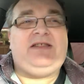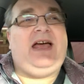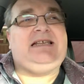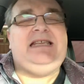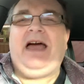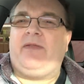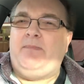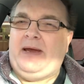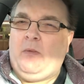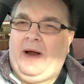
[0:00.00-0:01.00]
that's the other
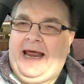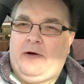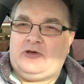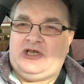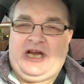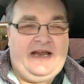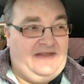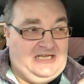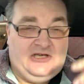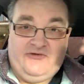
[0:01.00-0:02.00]
big one out today.
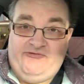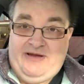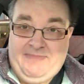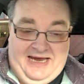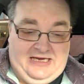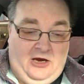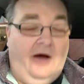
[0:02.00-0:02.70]
This is the remake.